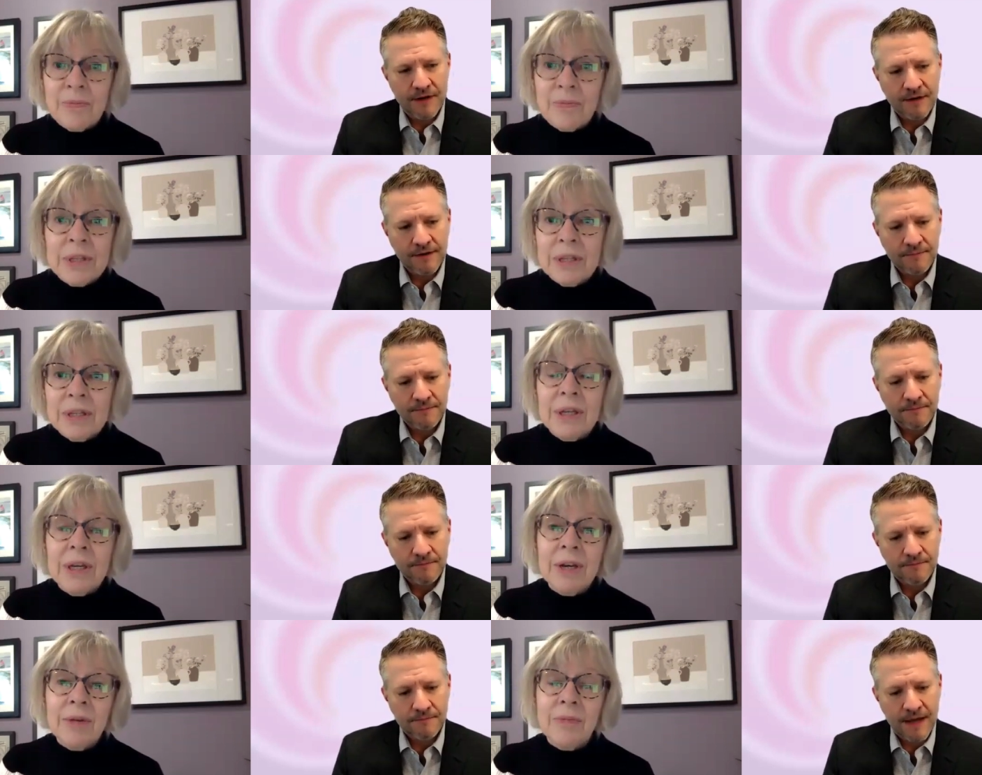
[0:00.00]

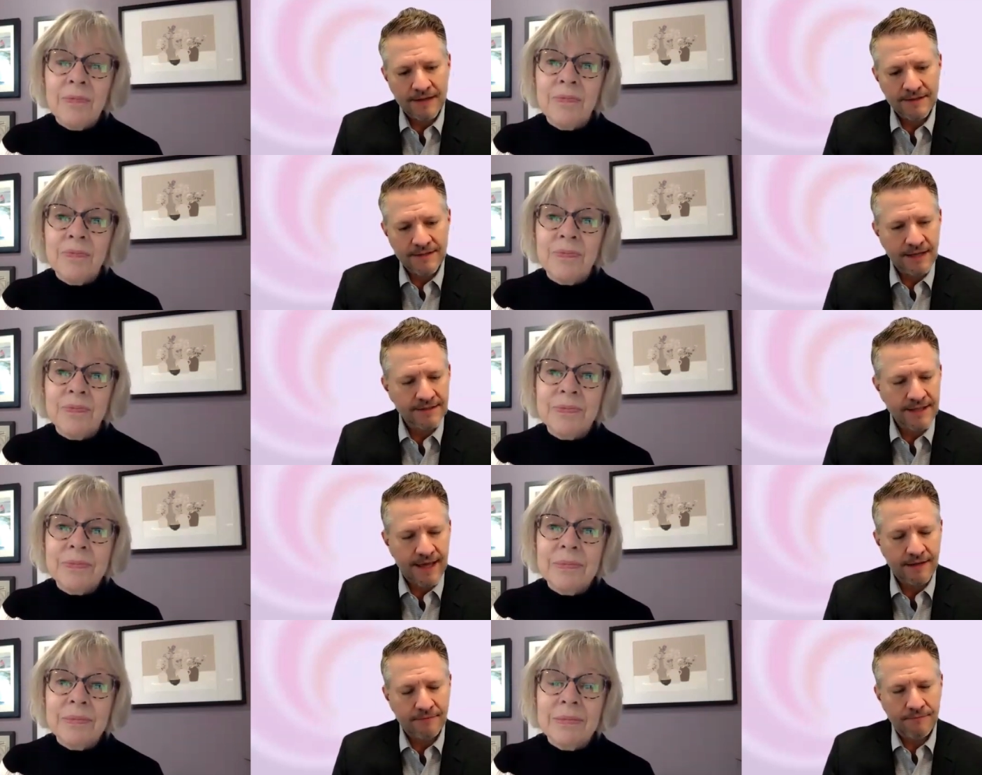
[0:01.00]
Speaker 1: as
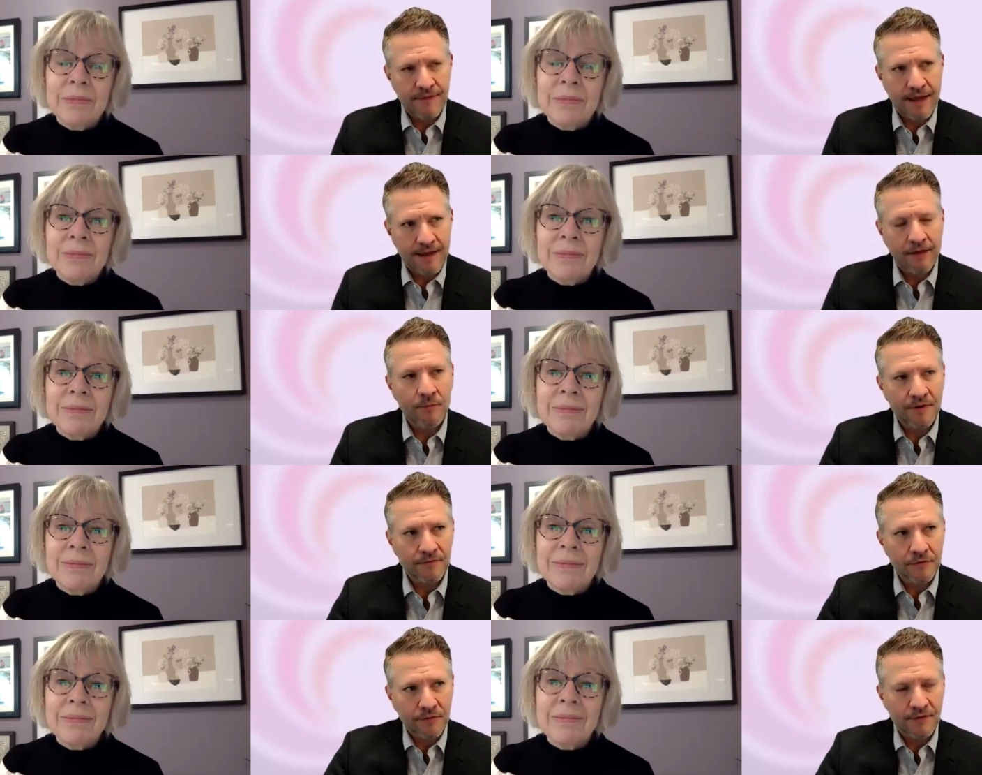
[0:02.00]
that
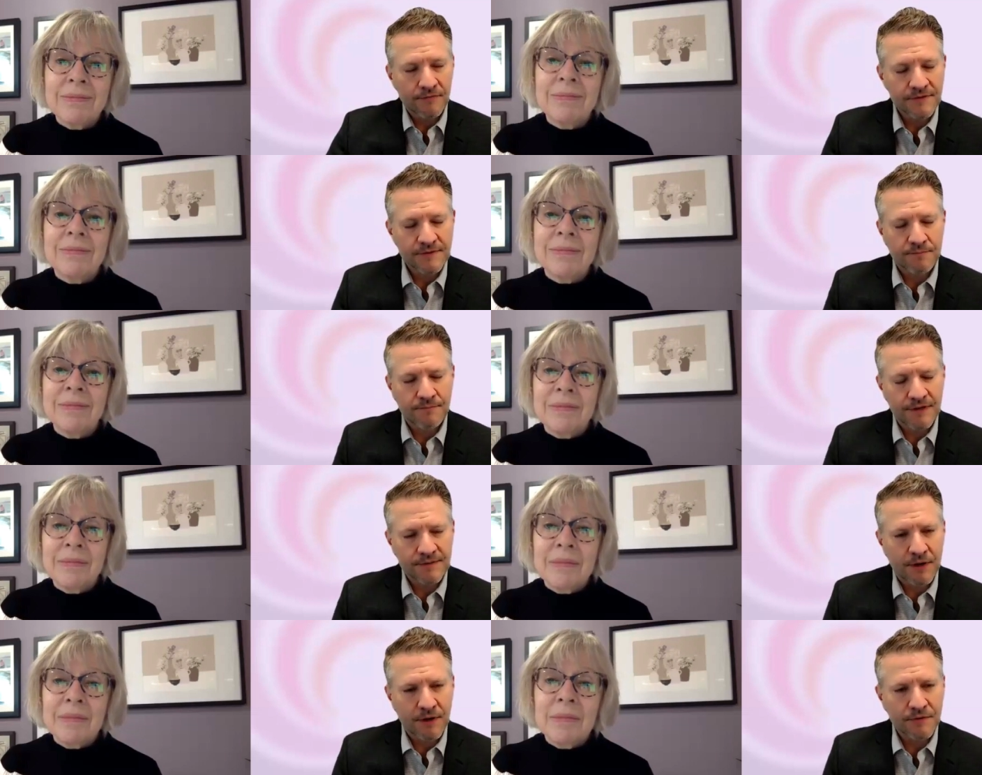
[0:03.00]
element of grief is
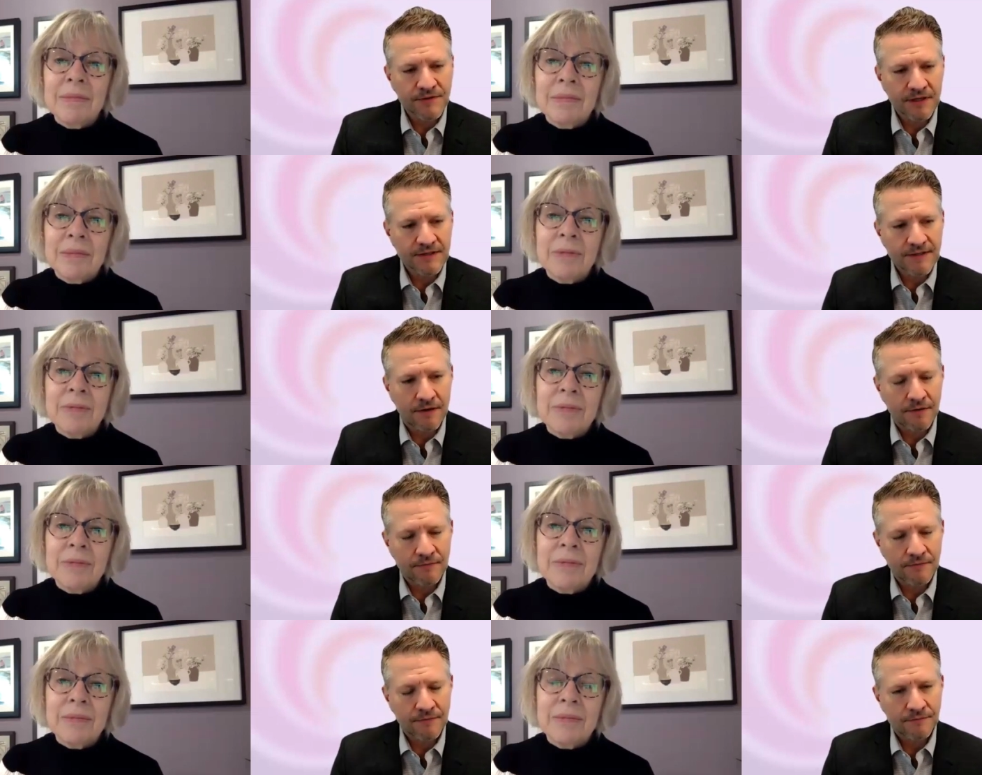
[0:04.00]
posing
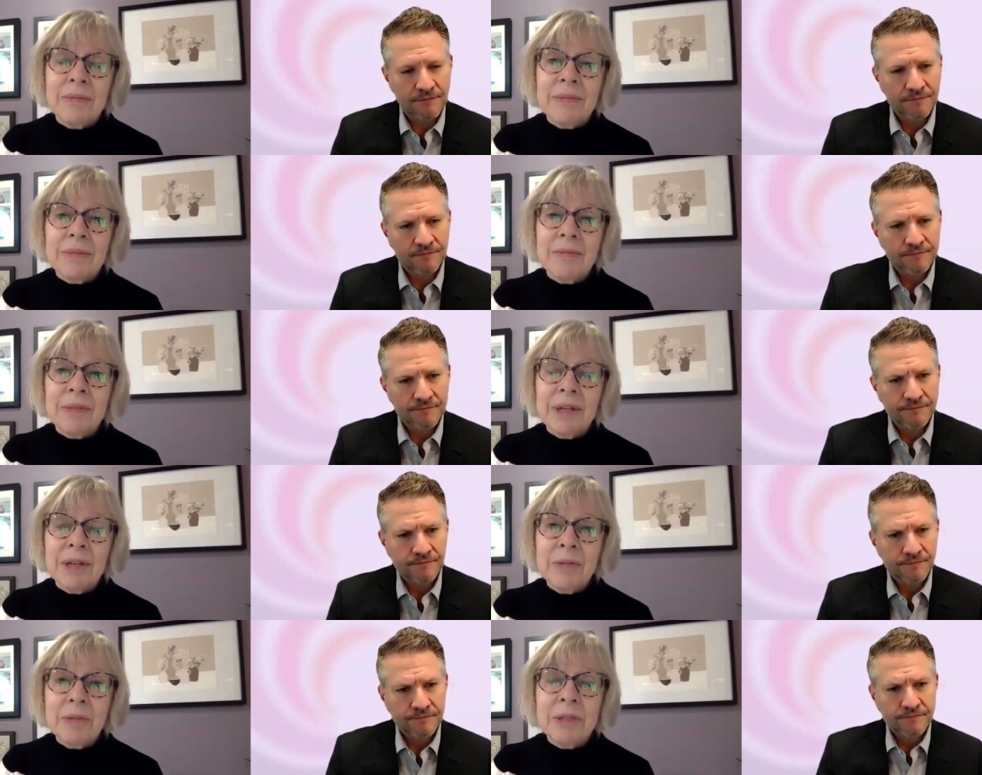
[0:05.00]
itself.
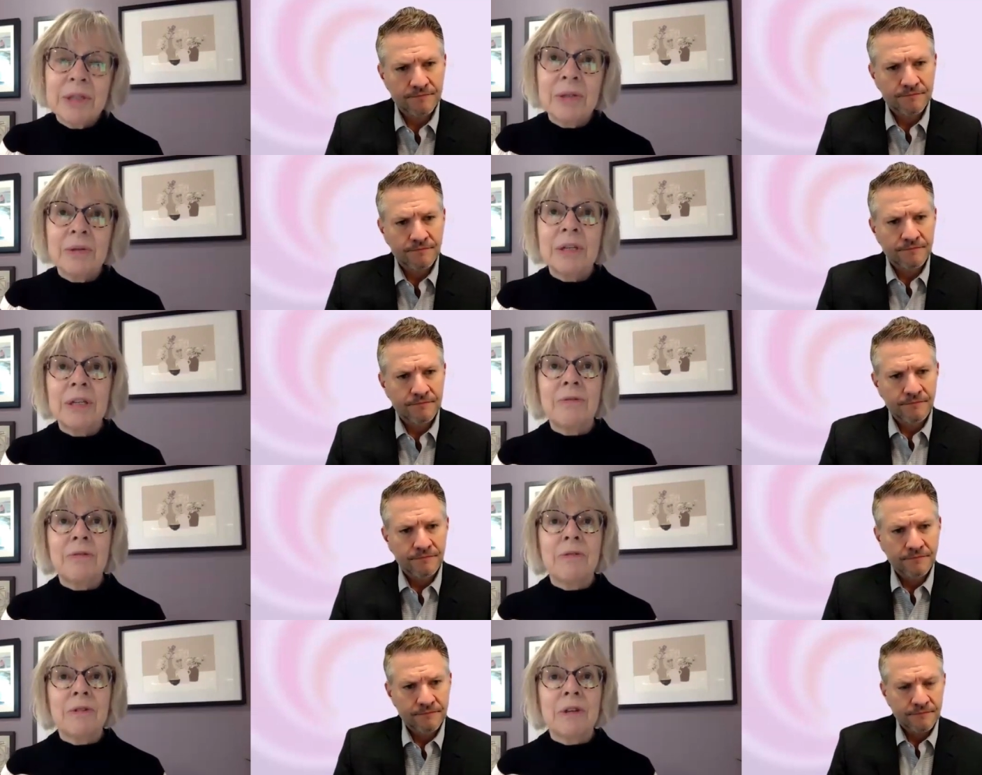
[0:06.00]
Speaker 2: Absolutely.
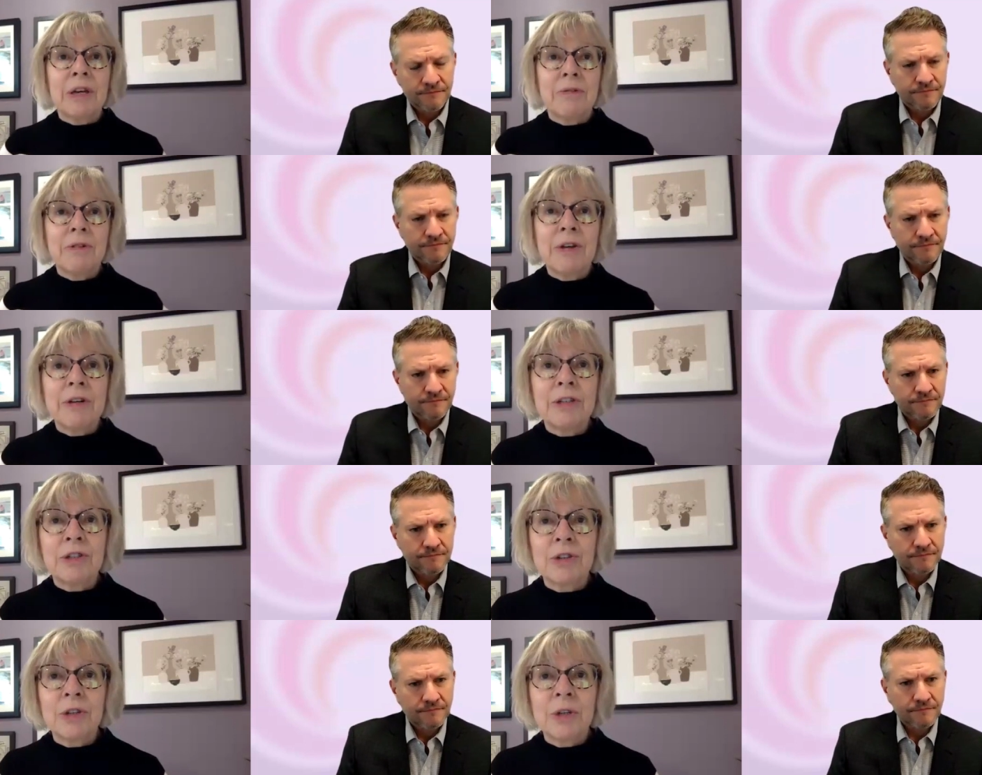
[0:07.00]
Very
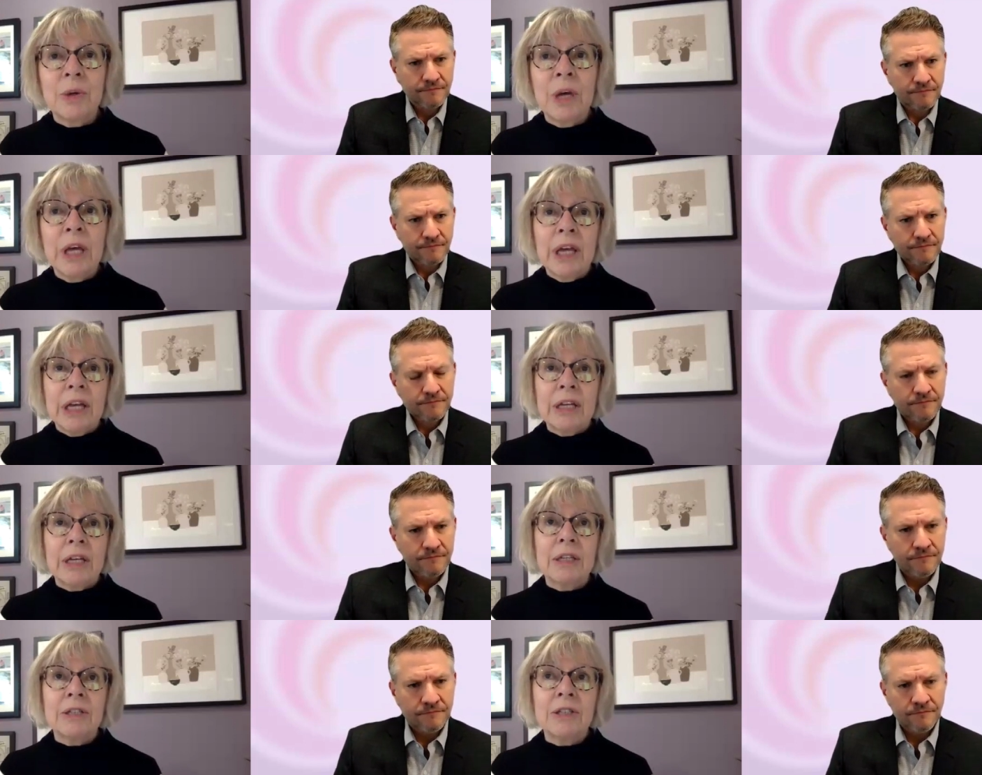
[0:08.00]
true.
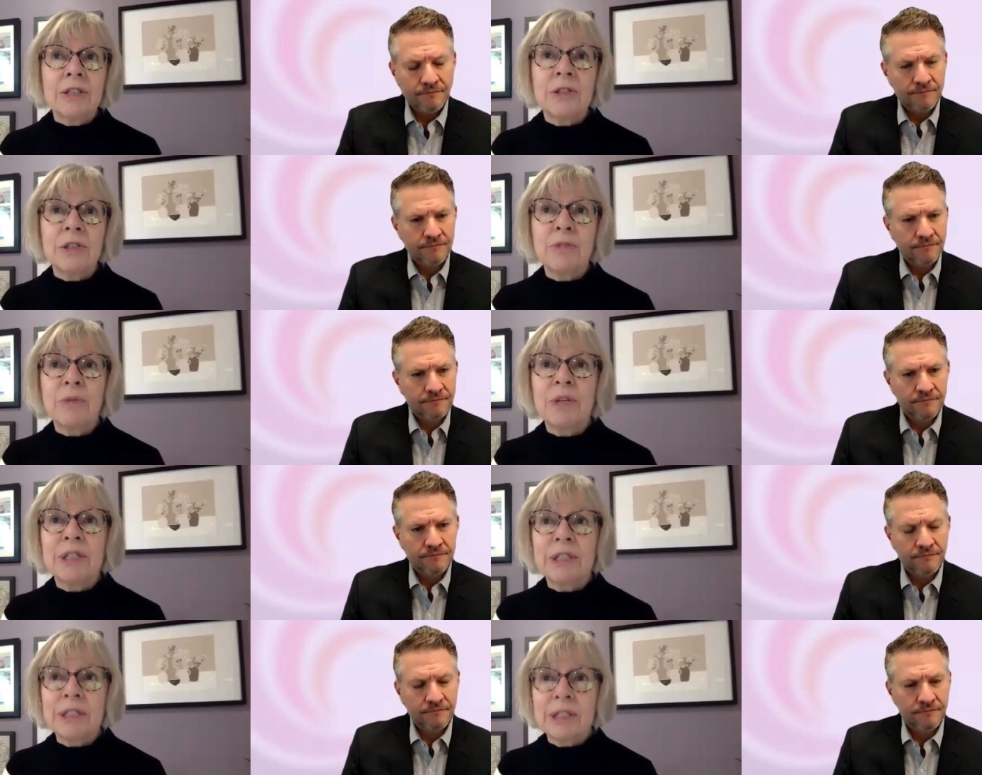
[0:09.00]
Just sort of
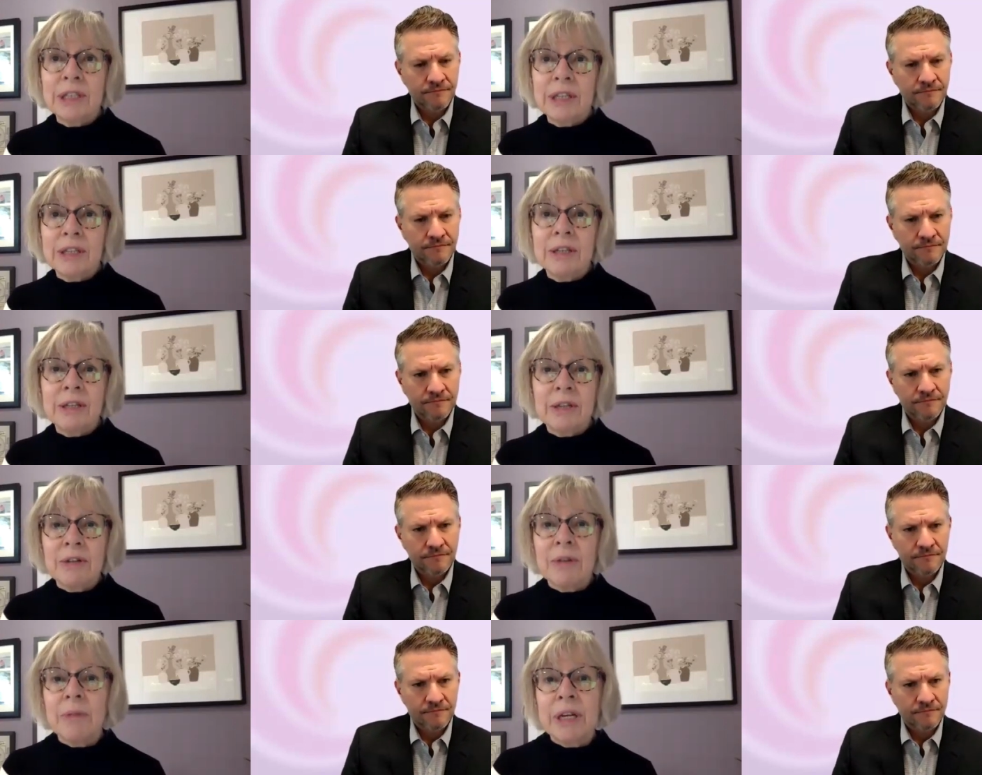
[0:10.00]
presencing that there
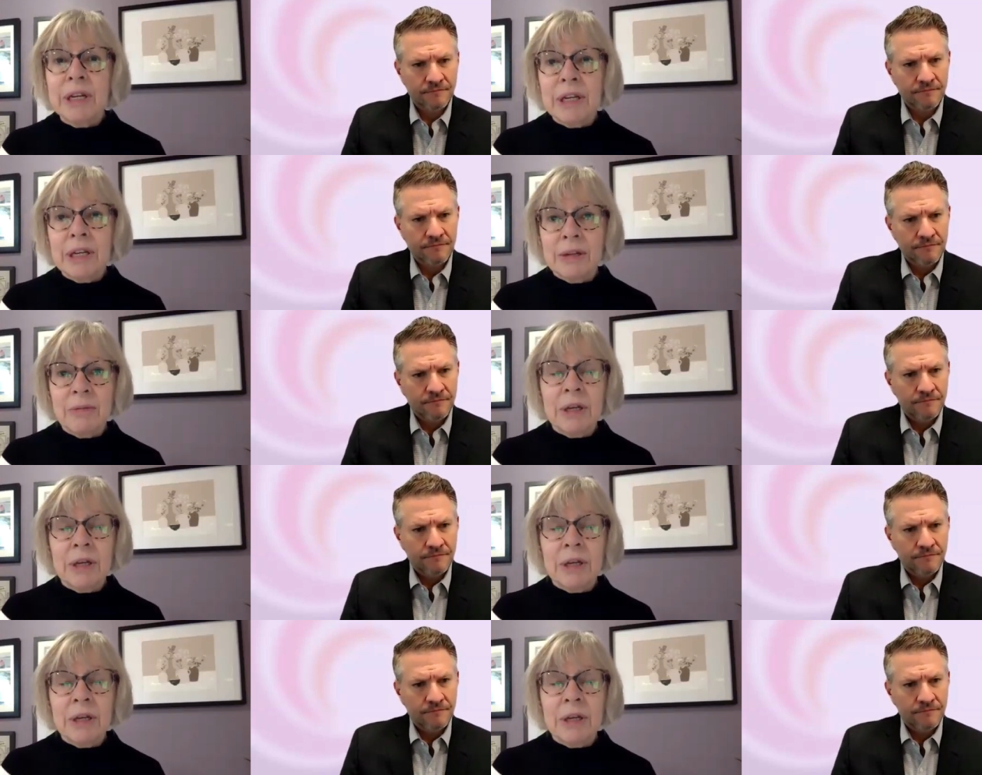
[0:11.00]
are many